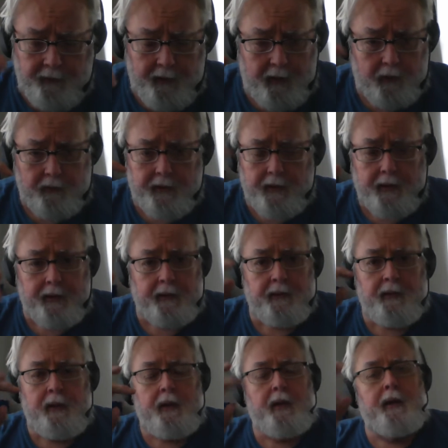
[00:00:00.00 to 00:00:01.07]
Okay?
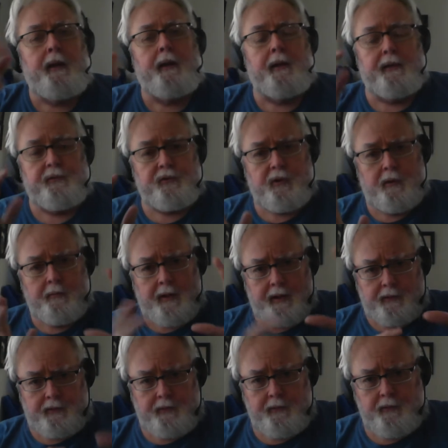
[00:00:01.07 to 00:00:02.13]
Let's jump
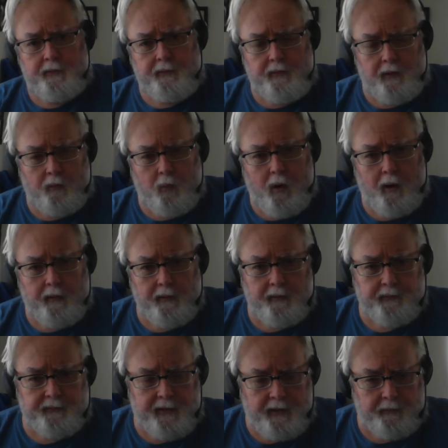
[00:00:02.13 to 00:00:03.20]
back to the water
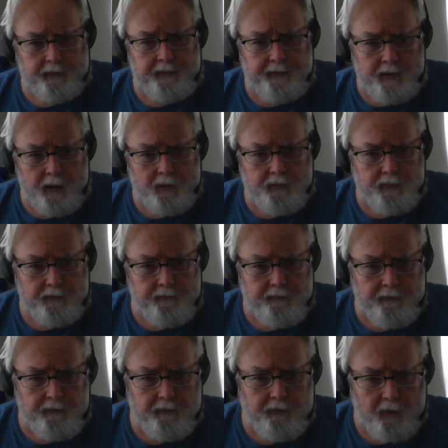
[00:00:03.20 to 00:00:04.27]
example in the ocean
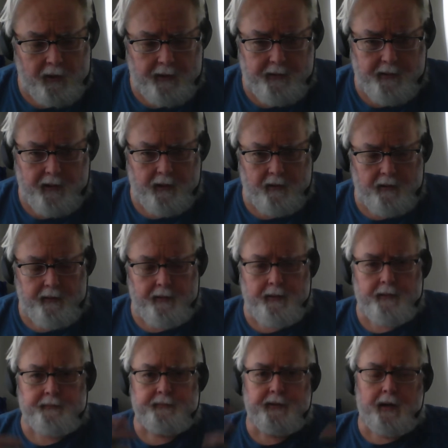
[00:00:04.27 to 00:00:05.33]
for right now,
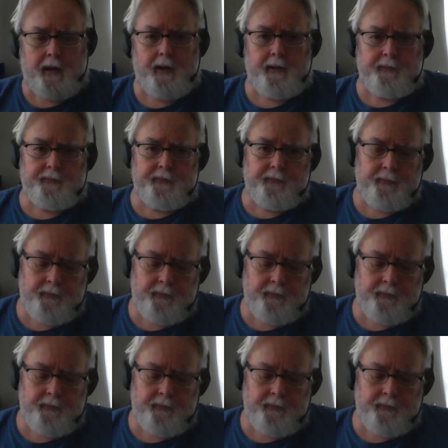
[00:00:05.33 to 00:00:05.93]
and tides,